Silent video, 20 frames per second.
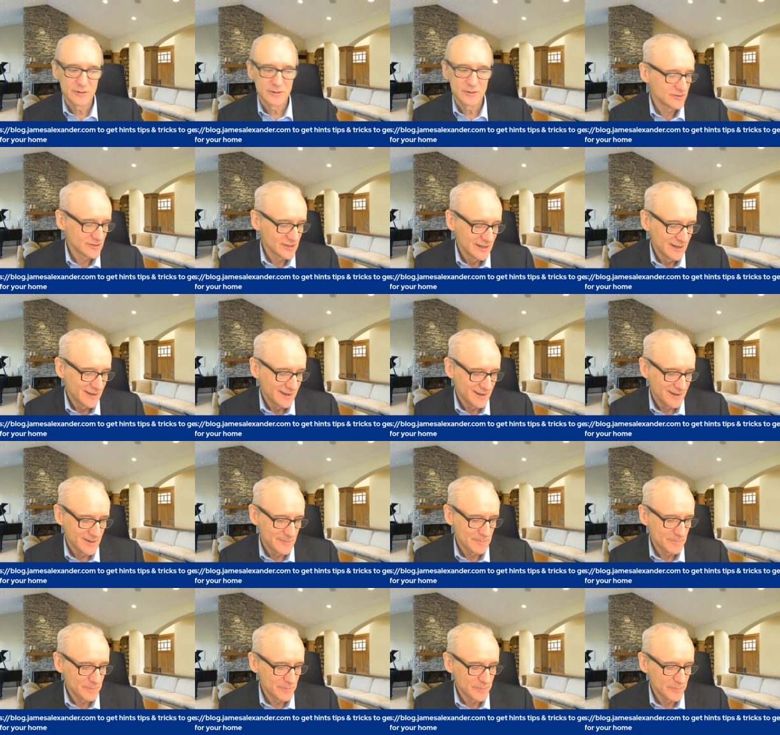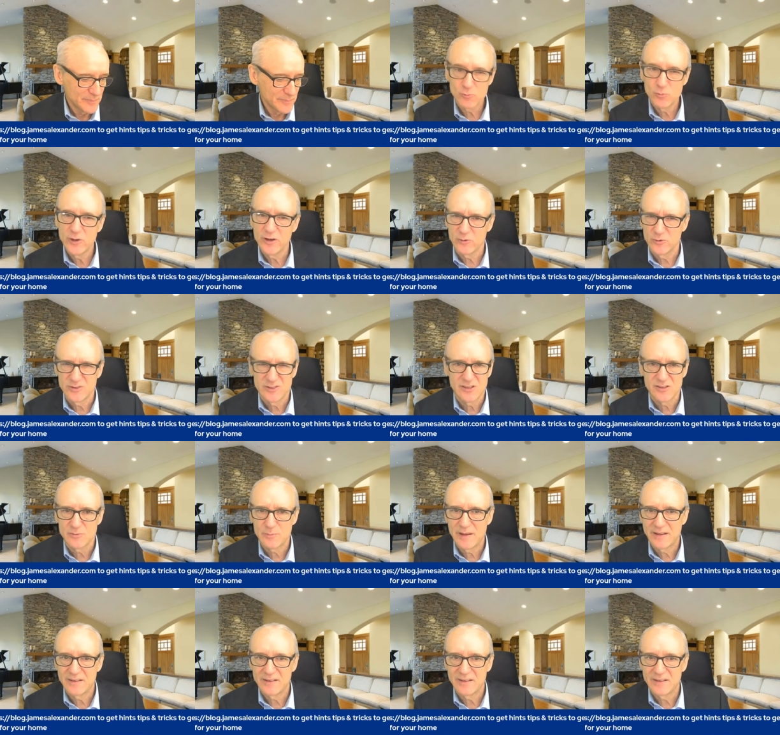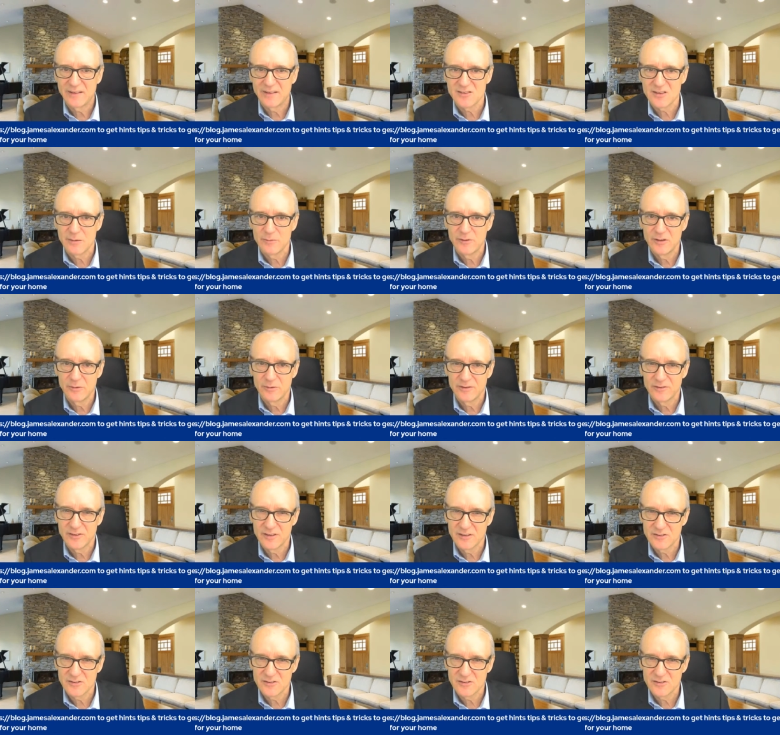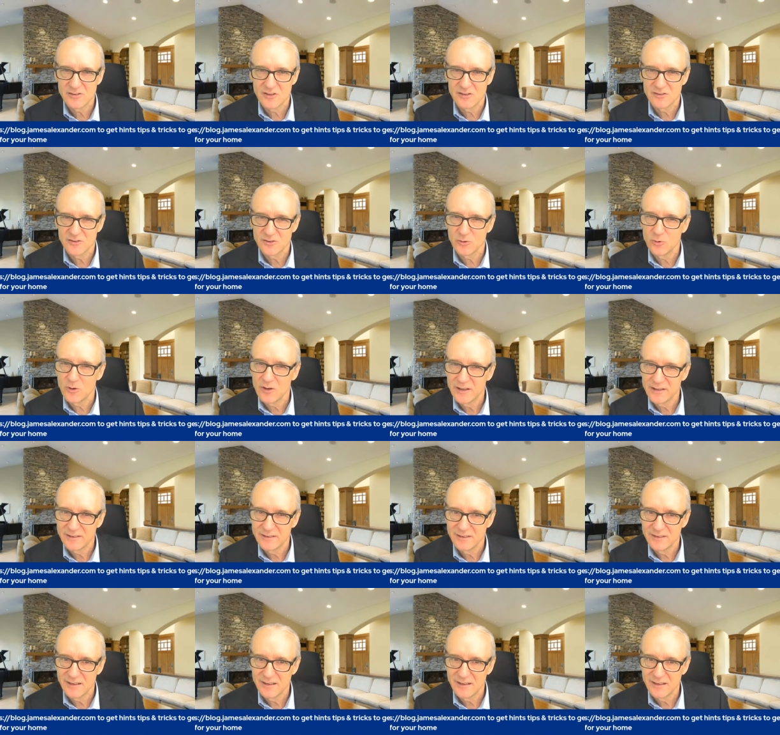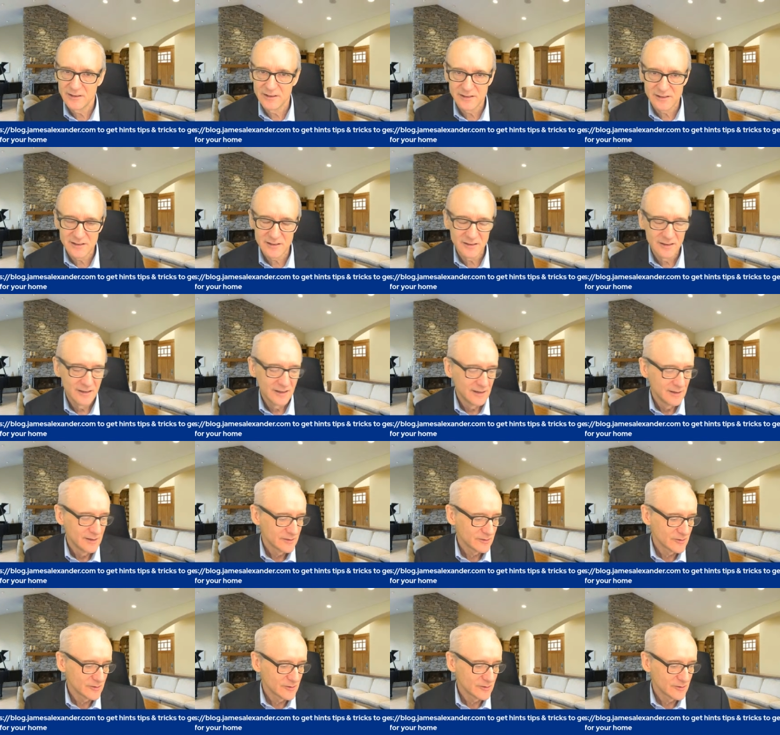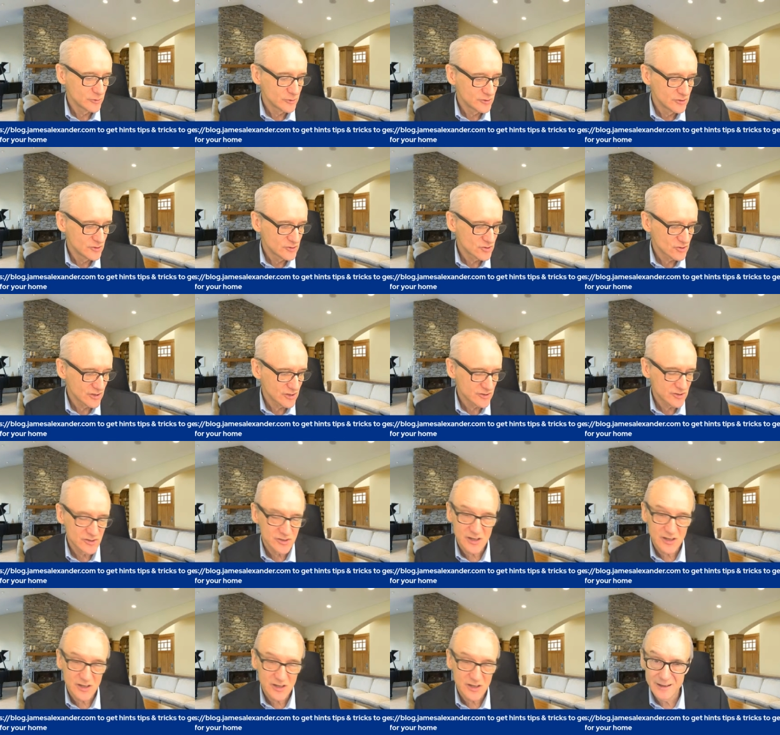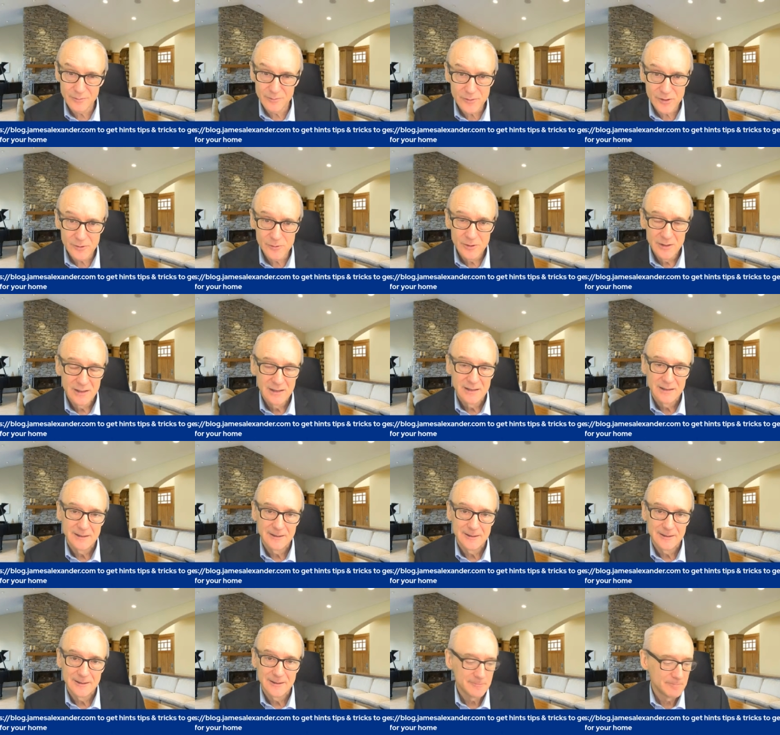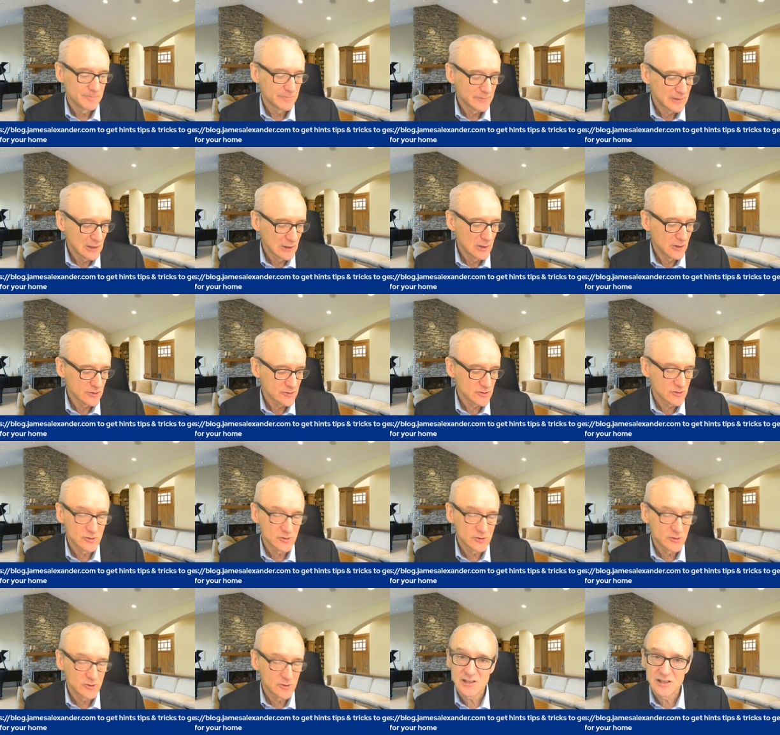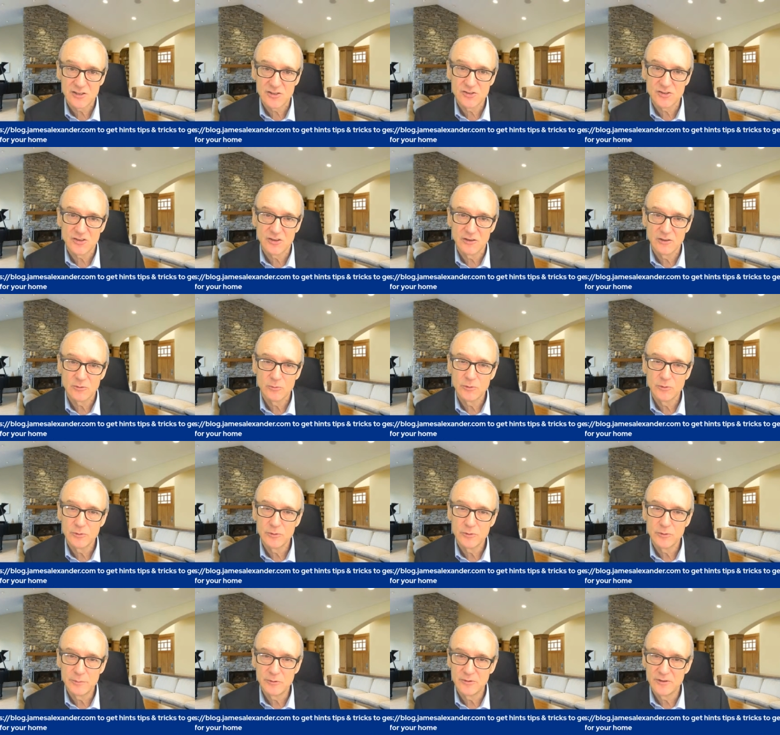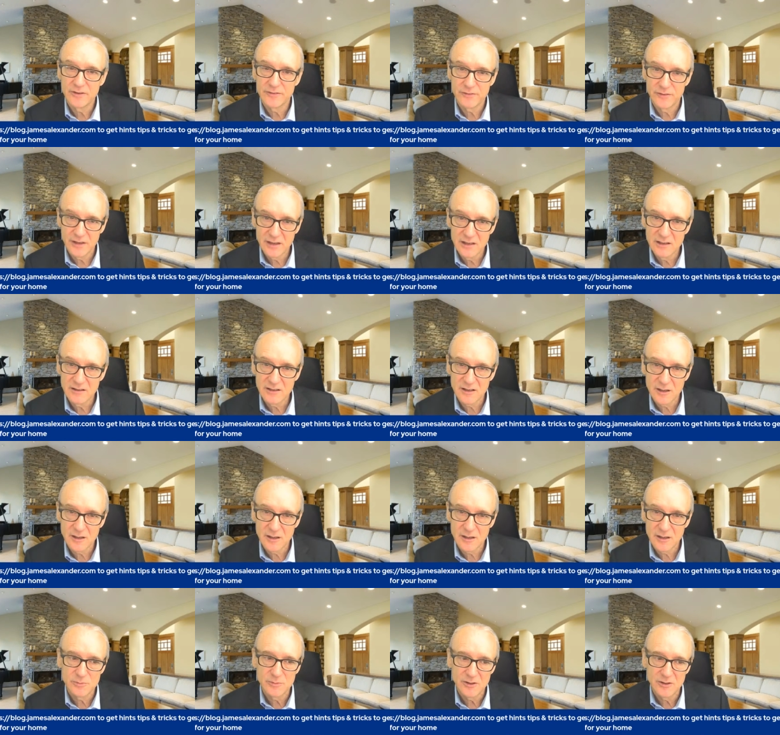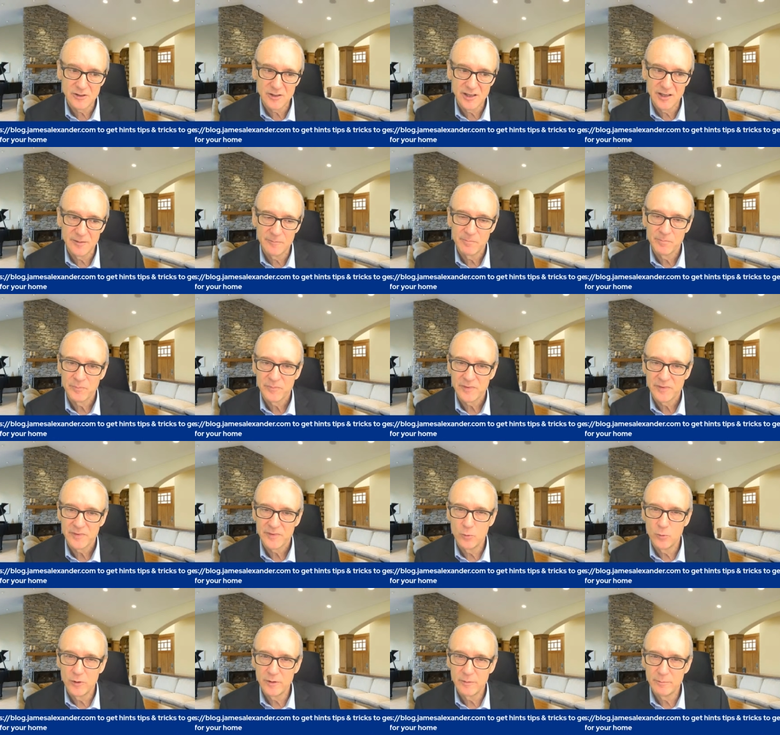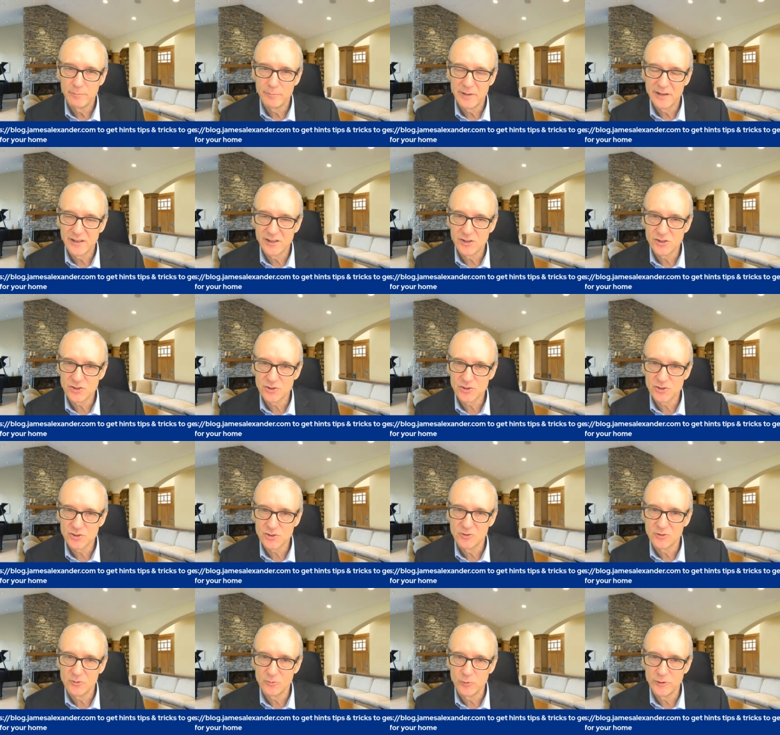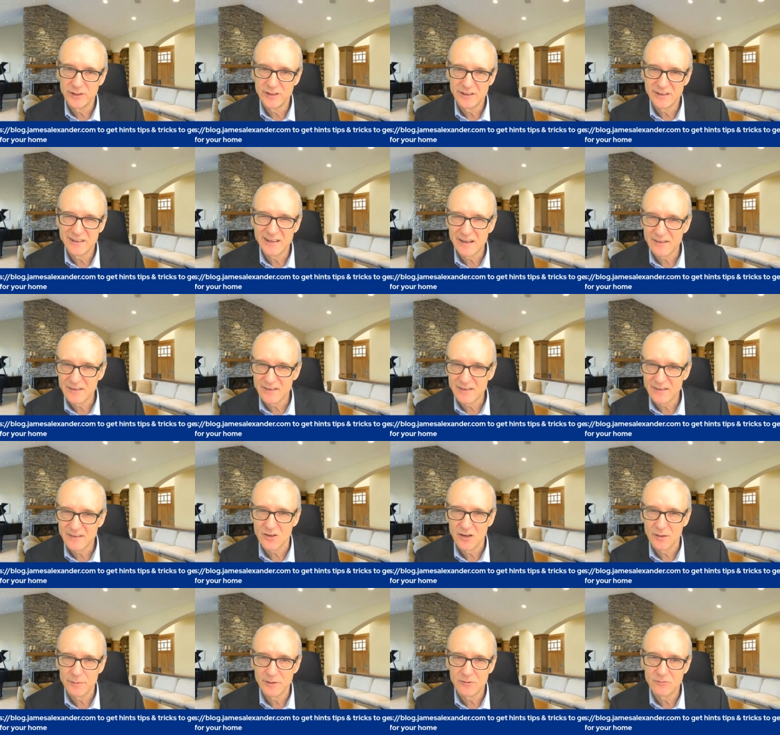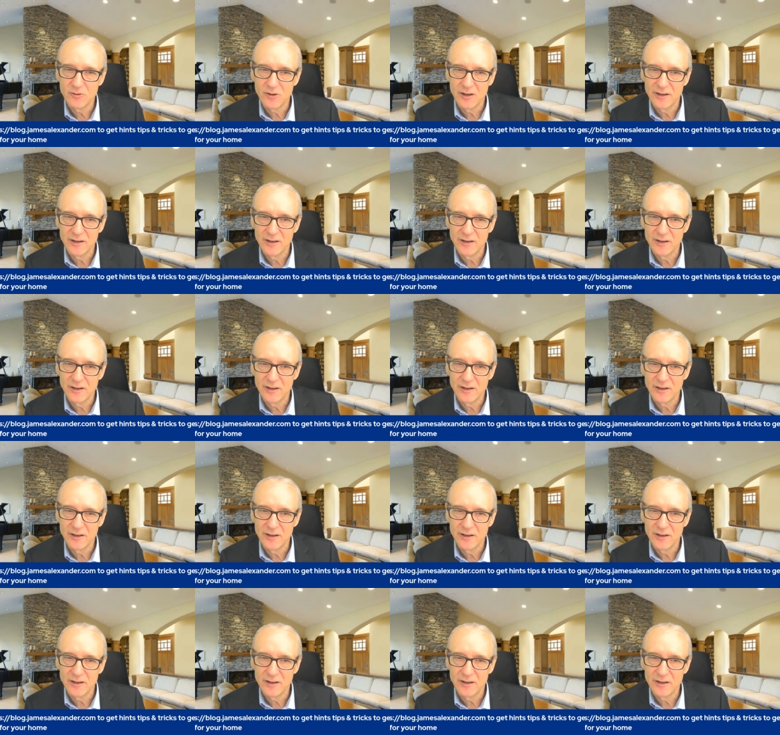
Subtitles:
We always expect that in the summer anyway, things to start to quieten down a little. Got some good new instructions coming up though. Lots of good discussions going on with people that are thinking of coming to market, and we're making sure that we get the timing right.